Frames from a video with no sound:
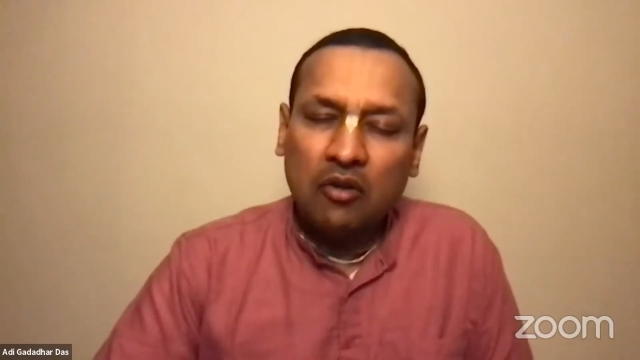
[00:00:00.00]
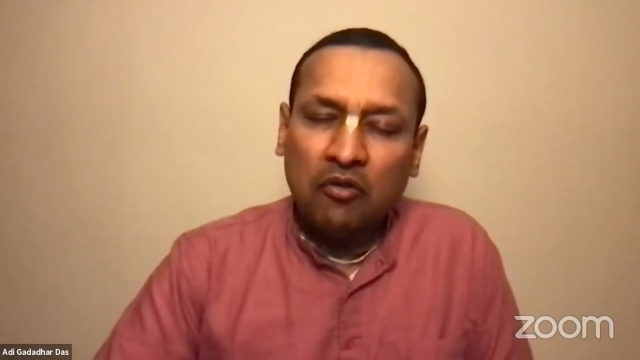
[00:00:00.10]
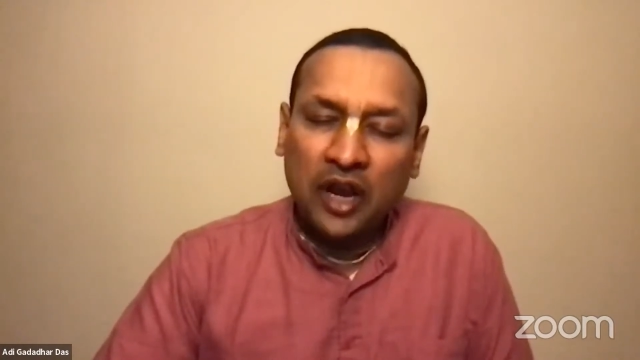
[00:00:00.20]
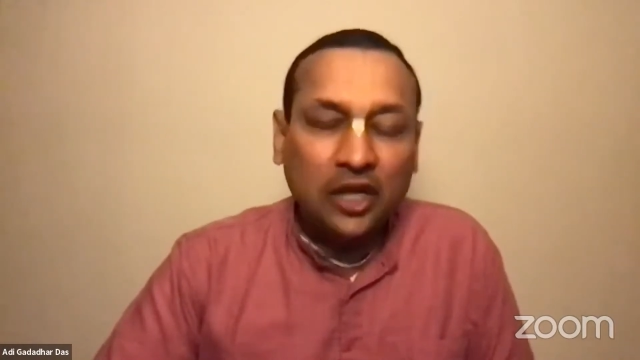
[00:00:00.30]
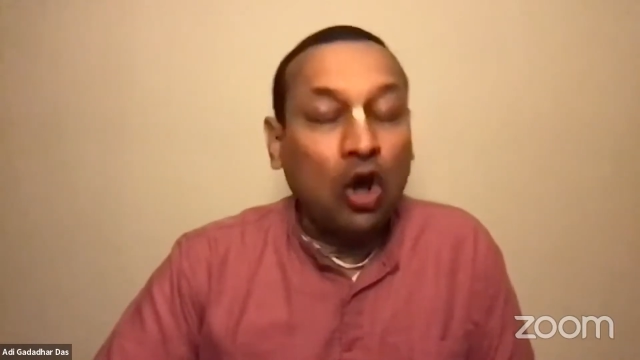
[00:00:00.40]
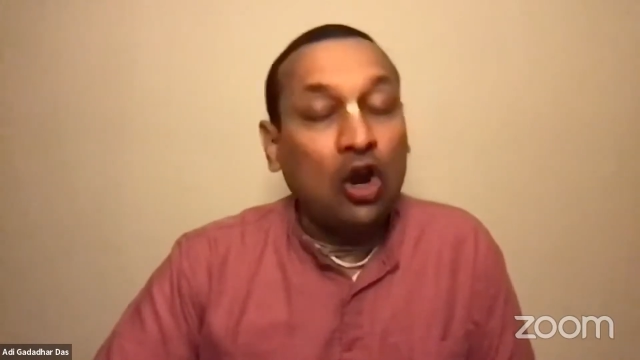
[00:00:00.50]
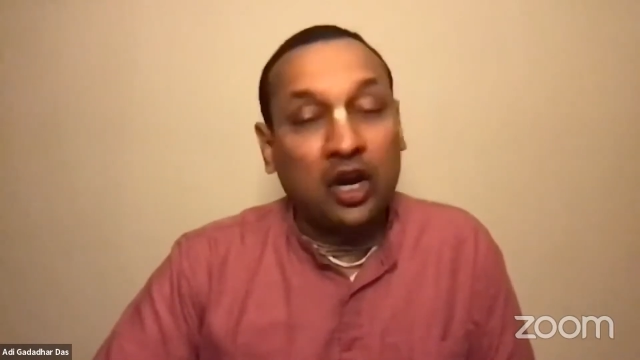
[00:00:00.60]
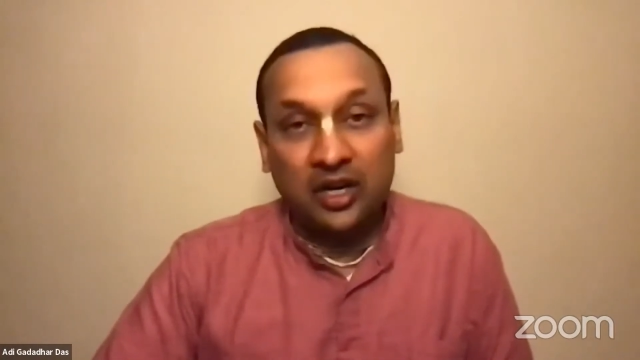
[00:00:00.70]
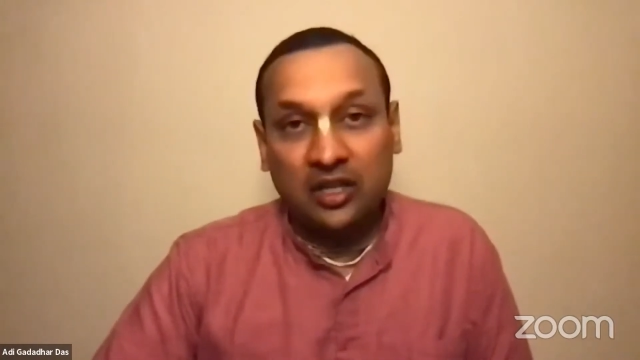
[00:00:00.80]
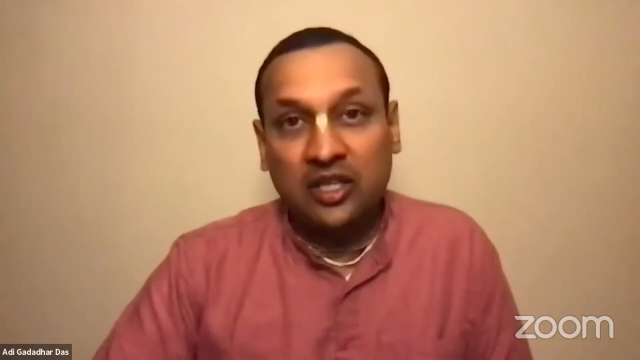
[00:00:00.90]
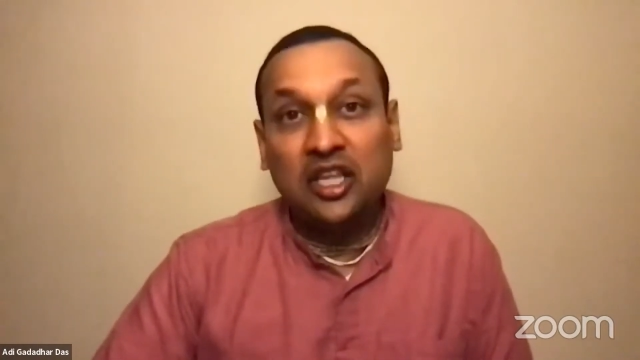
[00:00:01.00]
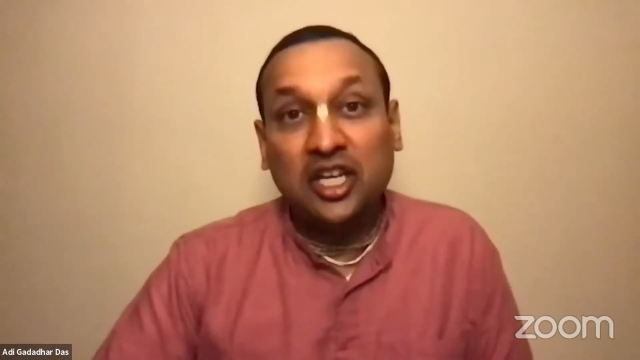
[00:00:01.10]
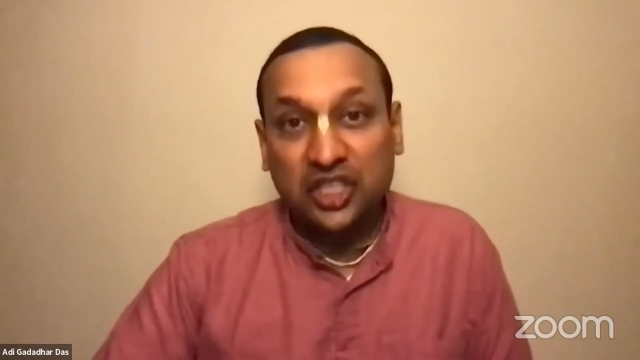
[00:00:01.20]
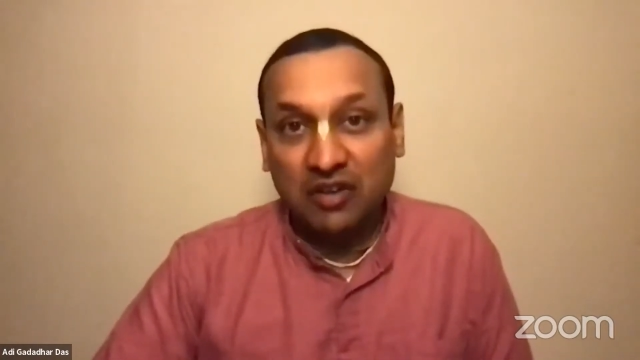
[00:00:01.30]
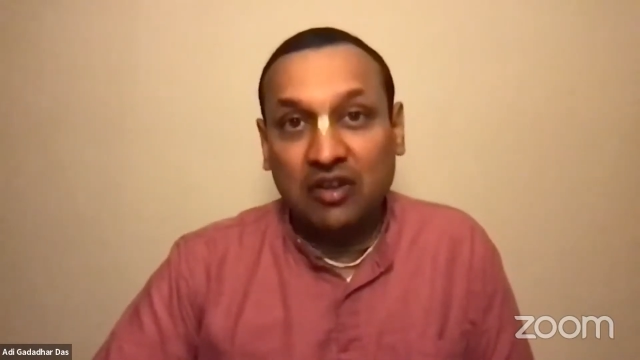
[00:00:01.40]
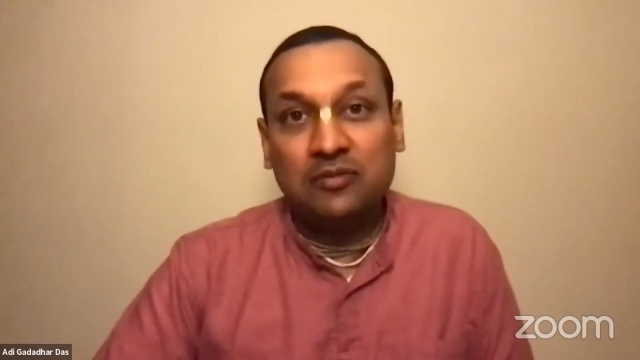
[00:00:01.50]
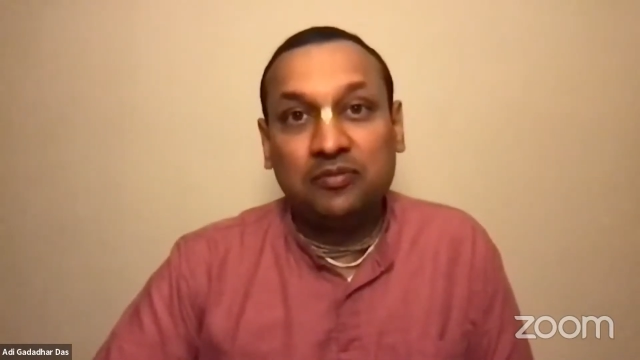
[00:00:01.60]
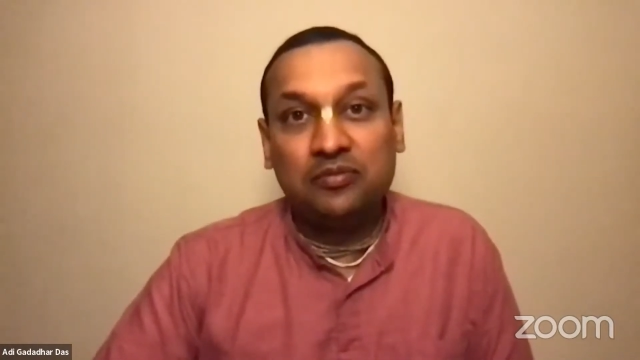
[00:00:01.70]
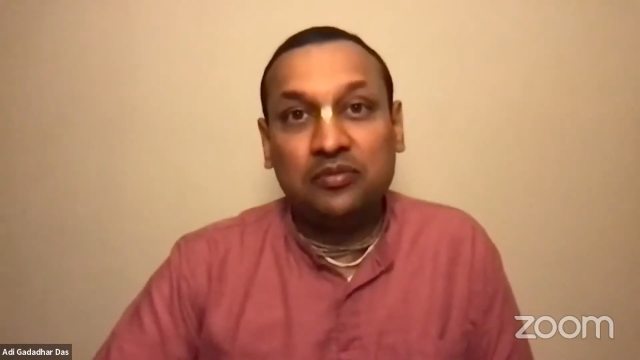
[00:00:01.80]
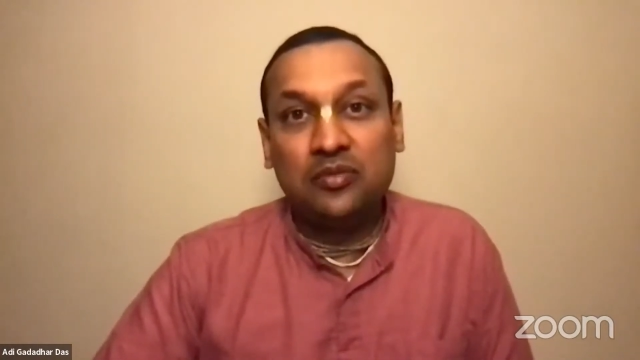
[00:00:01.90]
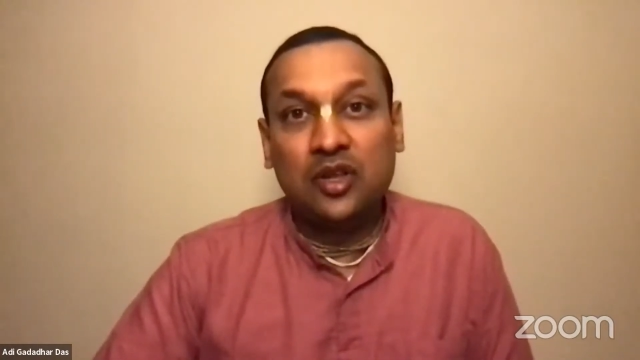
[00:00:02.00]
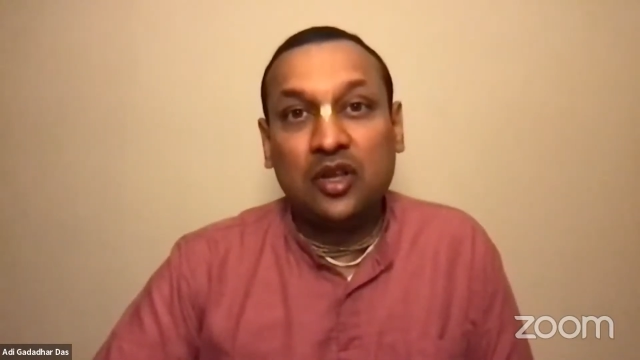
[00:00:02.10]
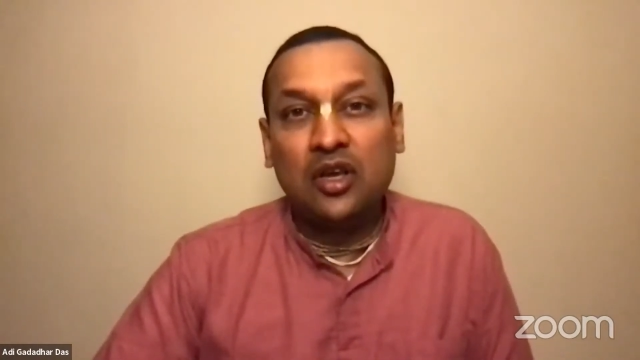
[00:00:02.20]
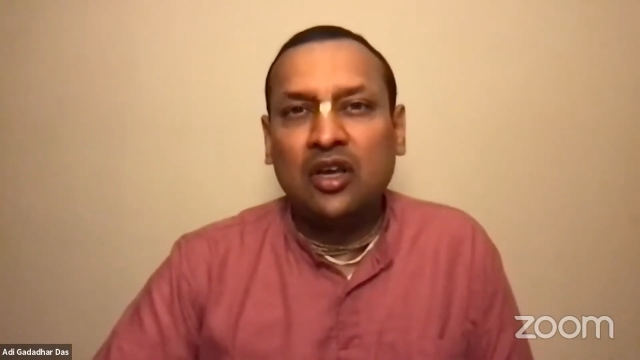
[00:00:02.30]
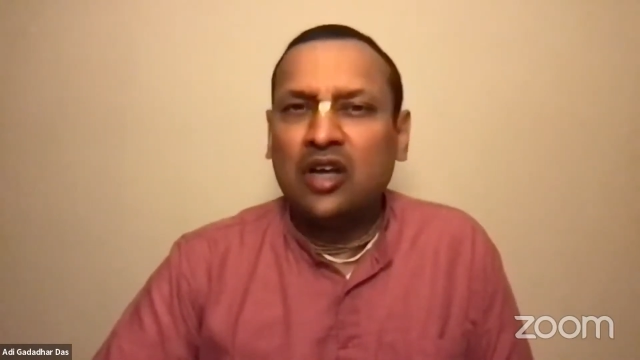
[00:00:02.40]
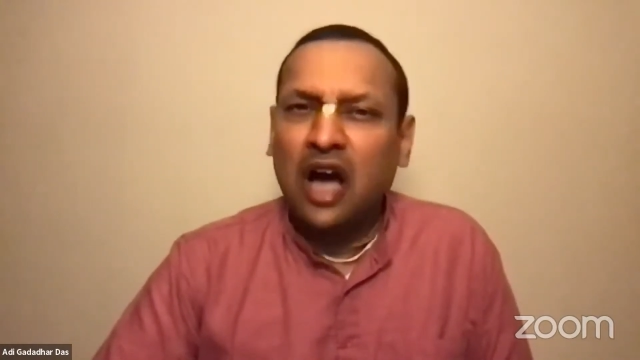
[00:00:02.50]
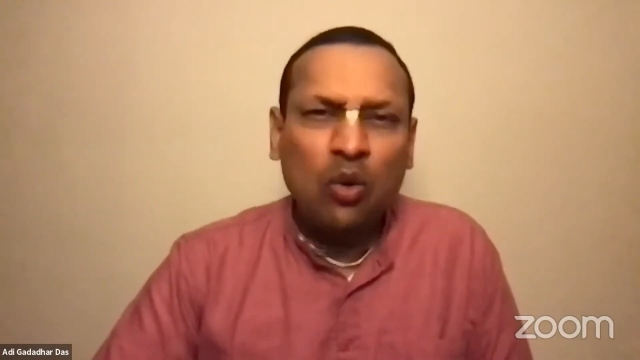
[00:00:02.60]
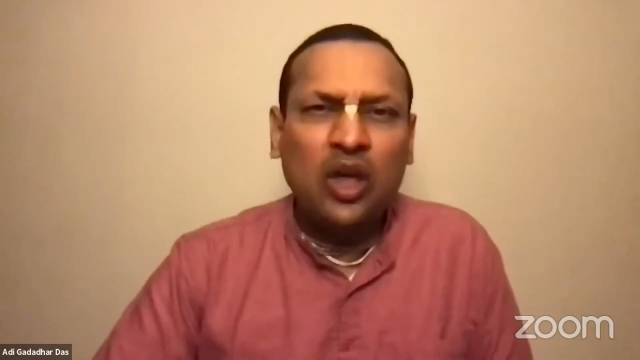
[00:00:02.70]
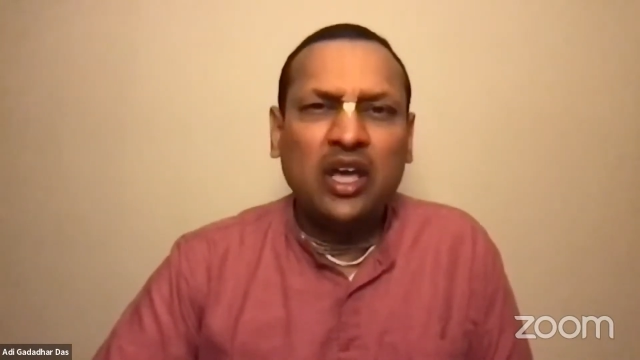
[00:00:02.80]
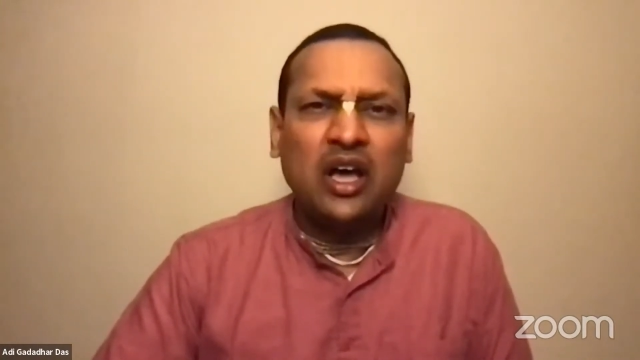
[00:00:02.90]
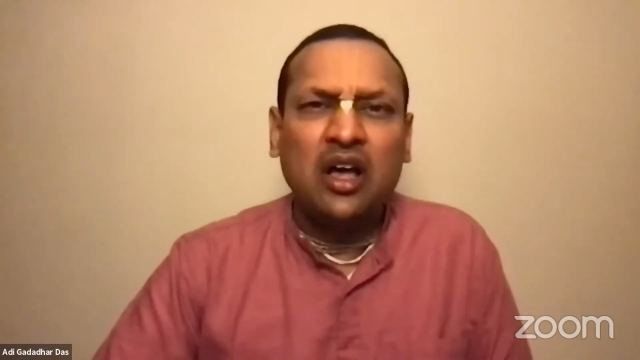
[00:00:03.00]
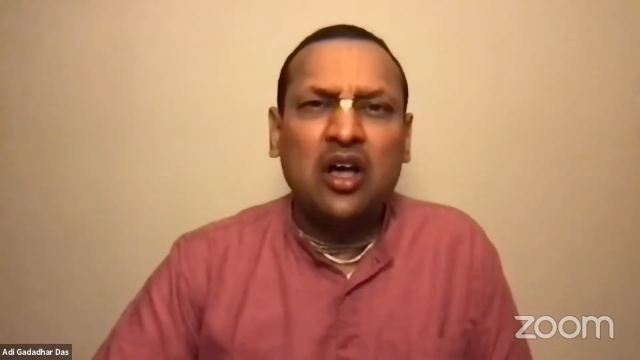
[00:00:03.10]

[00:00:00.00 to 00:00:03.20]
very tolerant, titiksha, karunaika,